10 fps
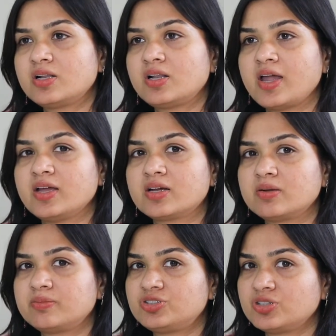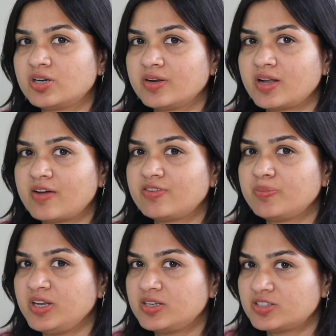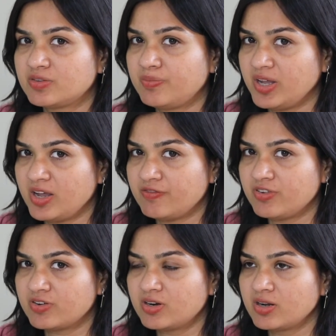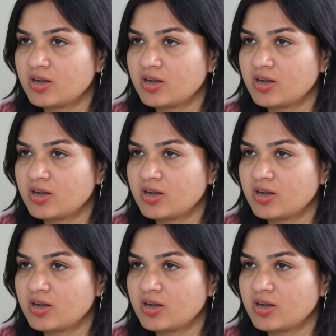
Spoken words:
like children have repetitive behavior.